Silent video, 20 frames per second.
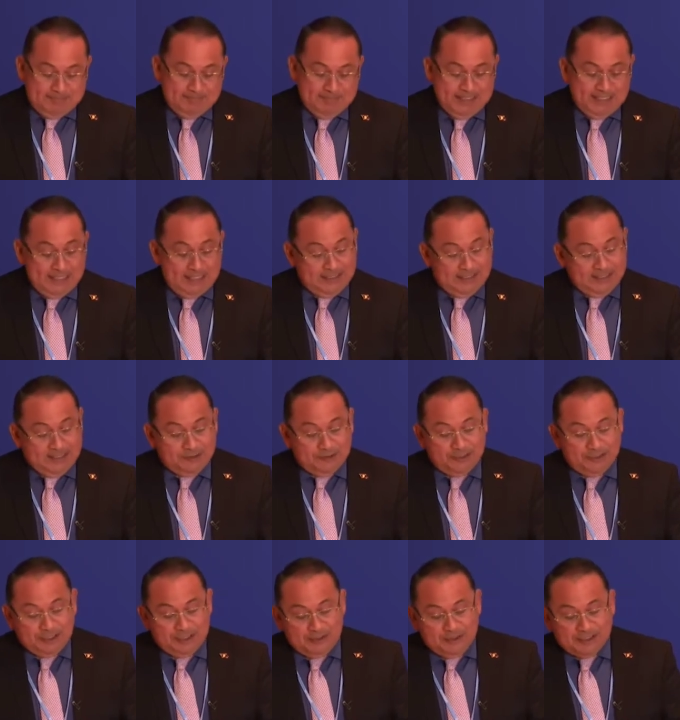Belize is
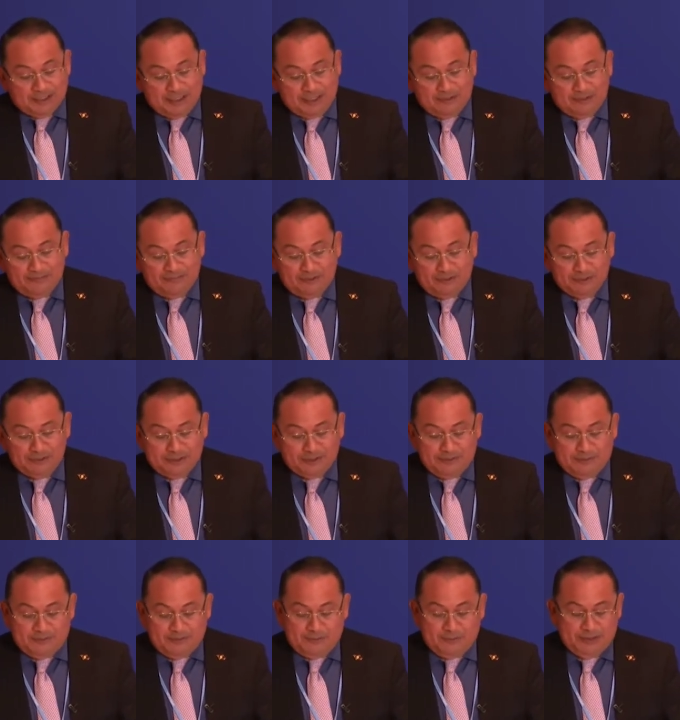continuously confronted